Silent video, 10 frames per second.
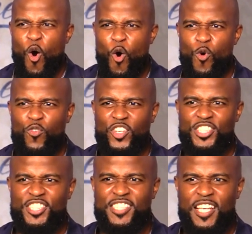over
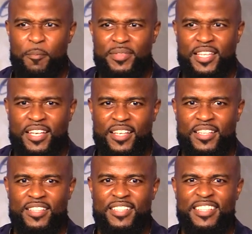
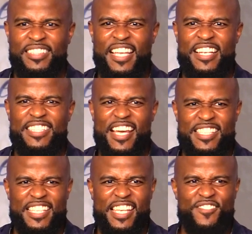something that
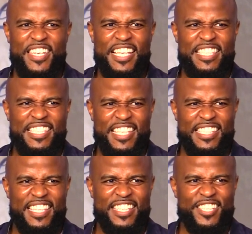doesn't even
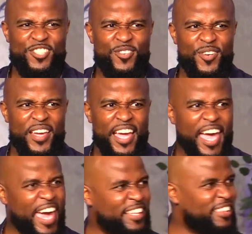exist in the script.
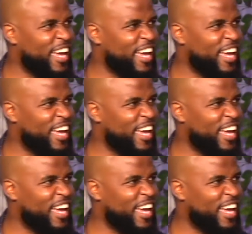Ain't